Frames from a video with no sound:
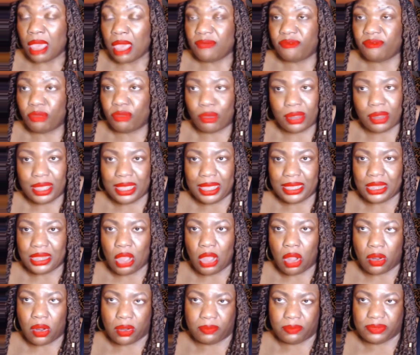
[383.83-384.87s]
for an
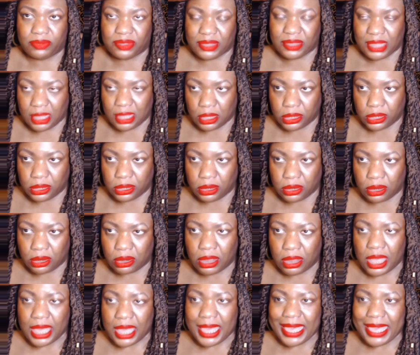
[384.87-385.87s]
arms dealer,